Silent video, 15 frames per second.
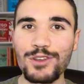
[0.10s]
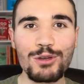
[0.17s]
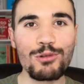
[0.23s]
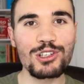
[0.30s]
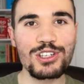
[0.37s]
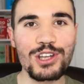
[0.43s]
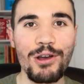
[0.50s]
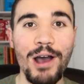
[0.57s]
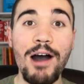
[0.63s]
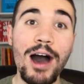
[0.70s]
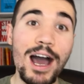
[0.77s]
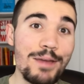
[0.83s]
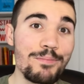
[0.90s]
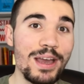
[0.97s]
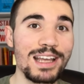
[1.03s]
you want to know how
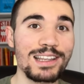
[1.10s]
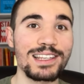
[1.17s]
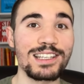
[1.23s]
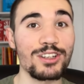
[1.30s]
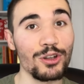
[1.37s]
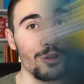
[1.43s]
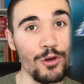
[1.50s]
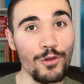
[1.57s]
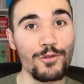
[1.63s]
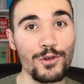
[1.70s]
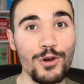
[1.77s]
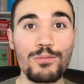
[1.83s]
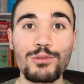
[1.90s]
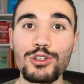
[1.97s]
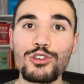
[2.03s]
I made this long
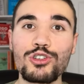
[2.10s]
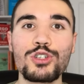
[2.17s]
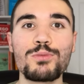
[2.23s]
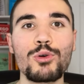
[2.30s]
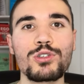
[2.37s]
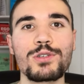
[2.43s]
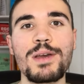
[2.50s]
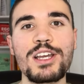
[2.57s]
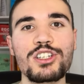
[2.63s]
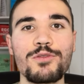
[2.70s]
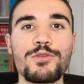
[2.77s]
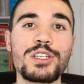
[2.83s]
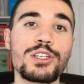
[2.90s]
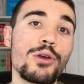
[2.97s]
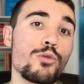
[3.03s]
form YouTube automation
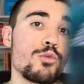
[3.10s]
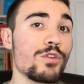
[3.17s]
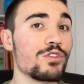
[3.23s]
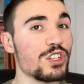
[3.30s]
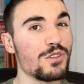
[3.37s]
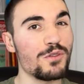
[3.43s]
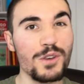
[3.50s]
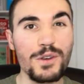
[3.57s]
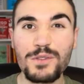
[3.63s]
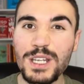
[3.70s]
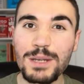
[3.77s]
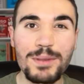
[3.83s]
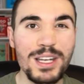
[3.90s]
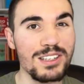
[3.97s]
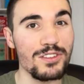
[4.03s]
video with just 15
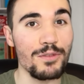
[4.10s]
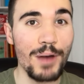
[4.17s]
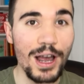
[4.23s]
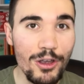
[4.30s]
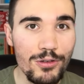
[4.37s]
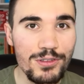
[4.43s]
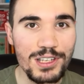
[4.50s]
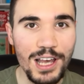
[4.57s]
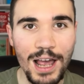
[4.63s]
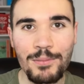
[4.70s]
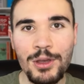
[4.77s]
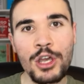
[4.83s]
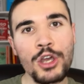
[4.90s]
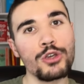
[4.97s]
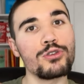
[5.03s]
minutes of my own time
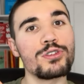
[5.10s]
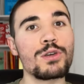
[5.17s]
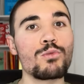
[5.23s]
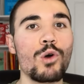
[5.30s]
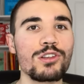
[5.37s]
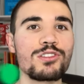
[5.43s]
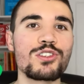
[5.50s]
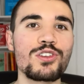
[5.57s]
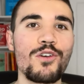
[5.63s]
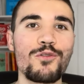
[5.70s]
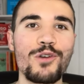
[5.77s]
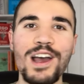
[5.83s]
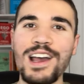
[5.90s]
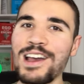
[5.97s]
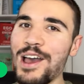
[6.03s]
using one
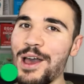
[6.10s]
software,